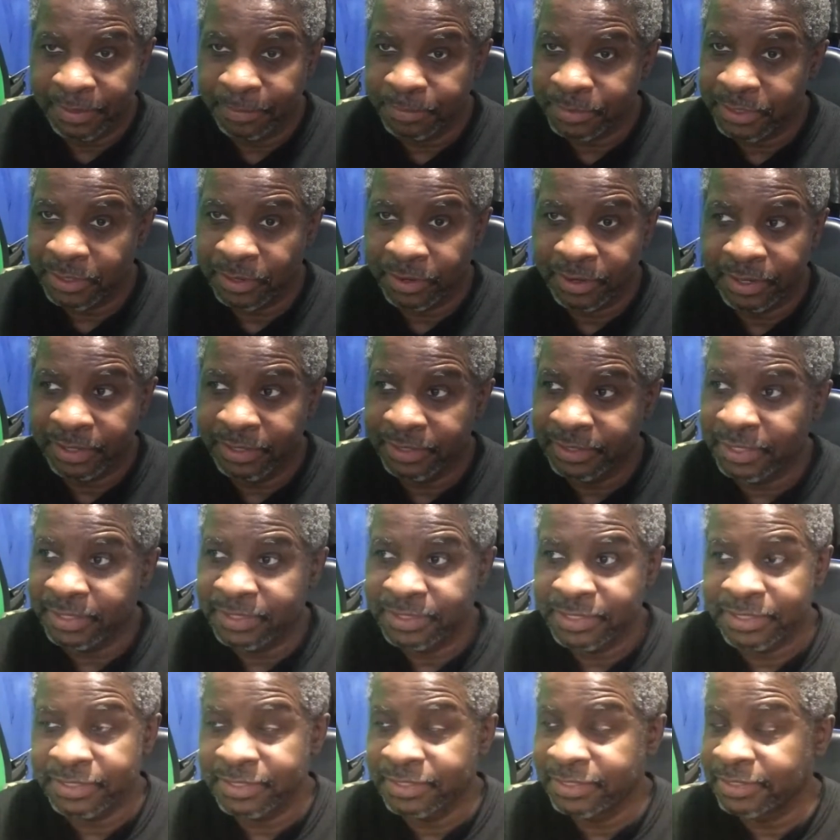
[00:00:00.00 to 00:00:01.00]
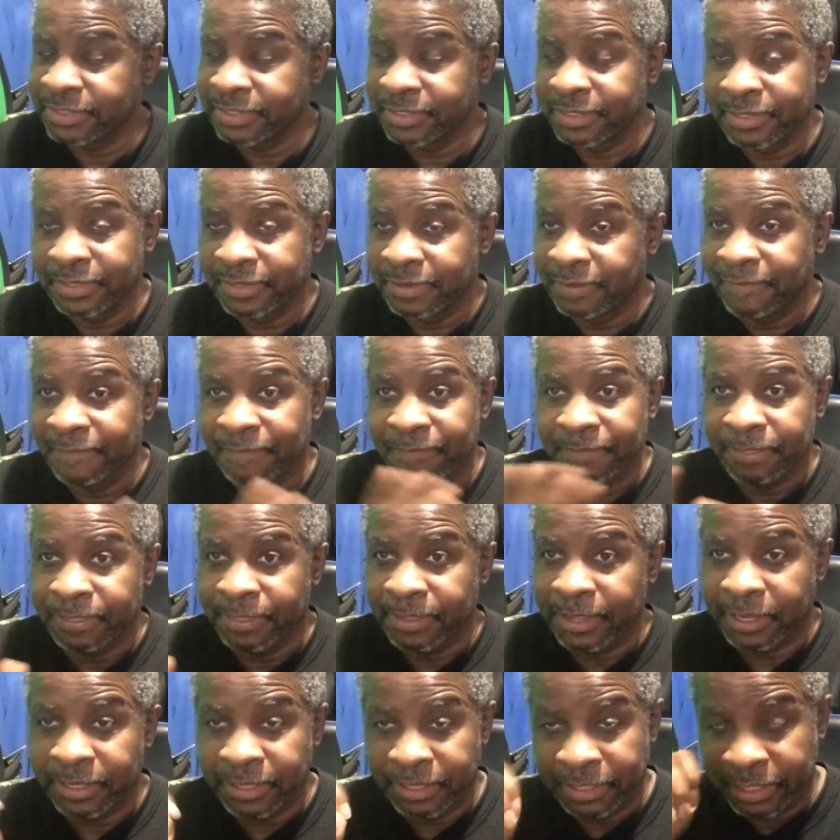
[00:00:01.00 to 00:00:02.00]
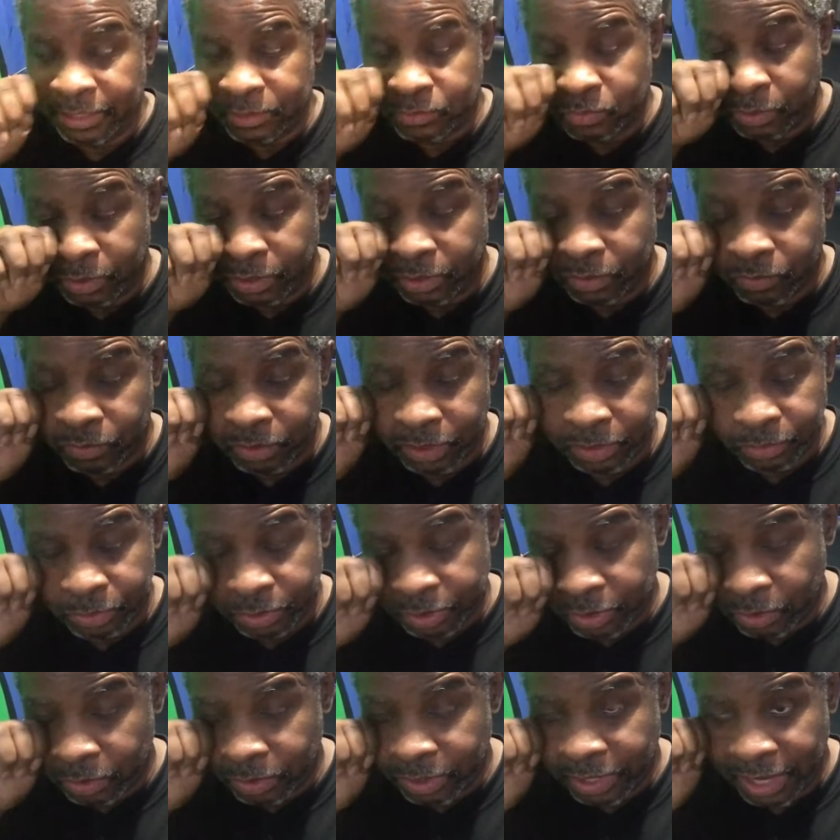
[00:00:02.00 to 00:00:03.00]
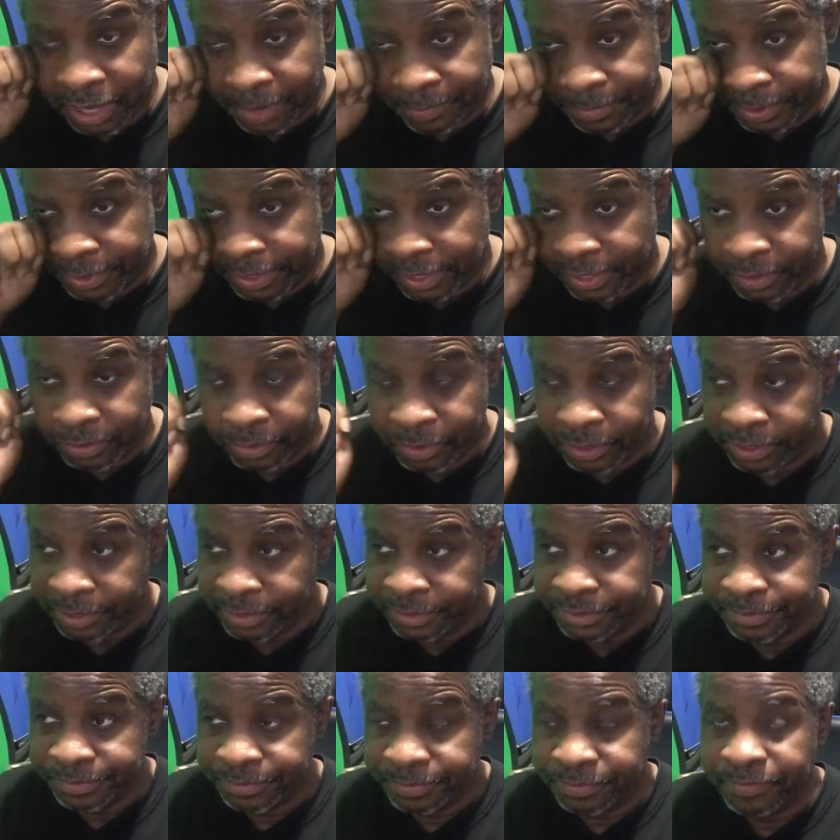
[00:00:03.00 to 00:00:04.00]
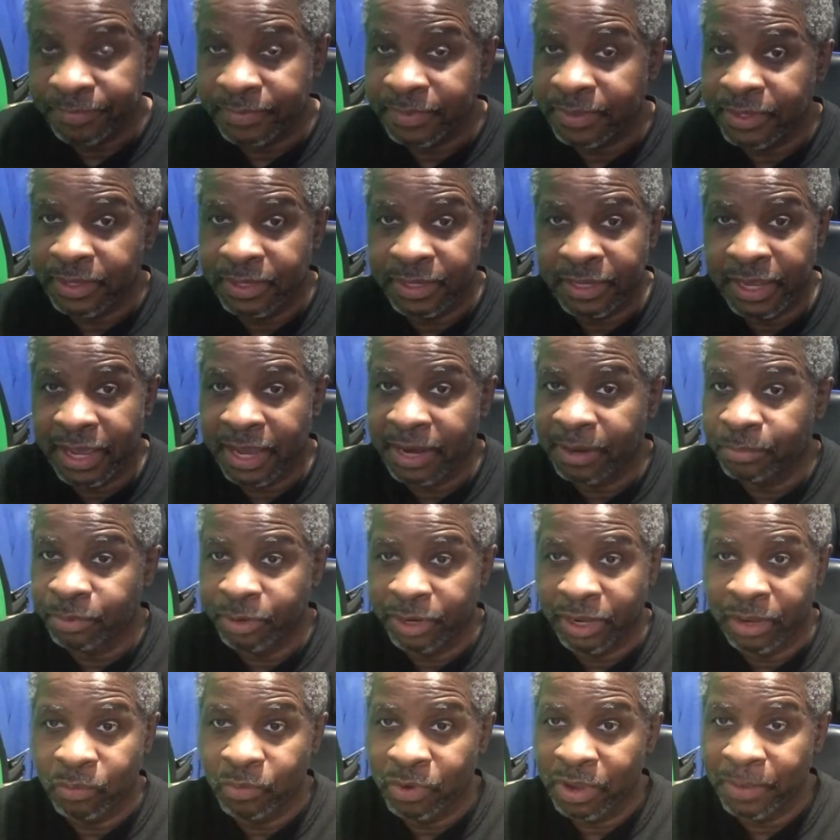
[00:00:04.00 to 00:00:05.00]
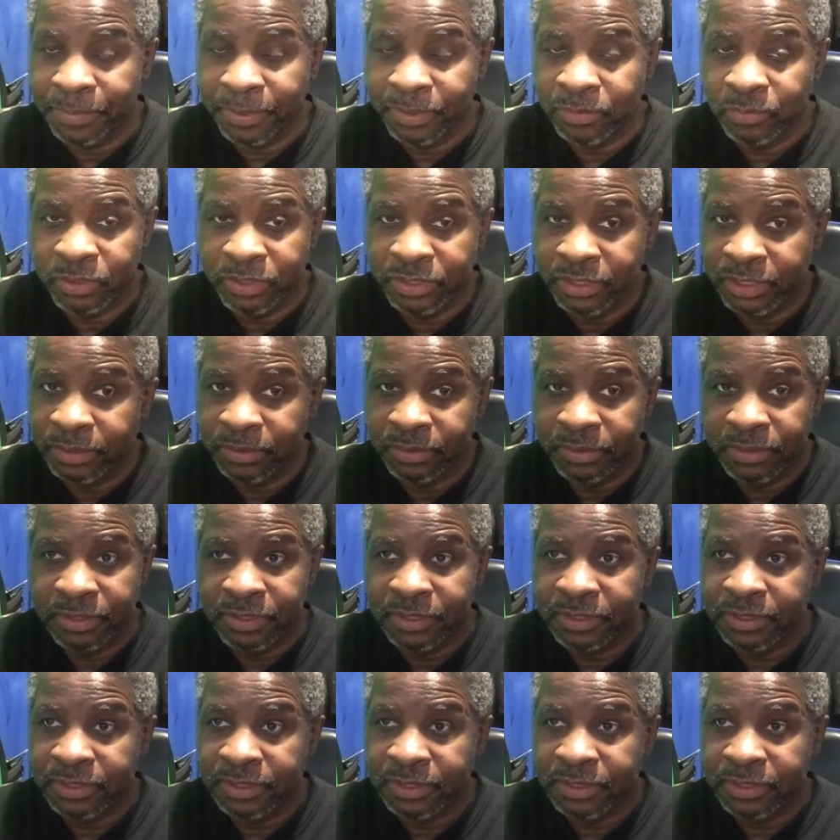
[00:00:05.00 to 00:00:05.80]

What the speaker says: I'm sorry, that's just... I think that's 101. When you go camping anywhere, you got to bring a weapon with you.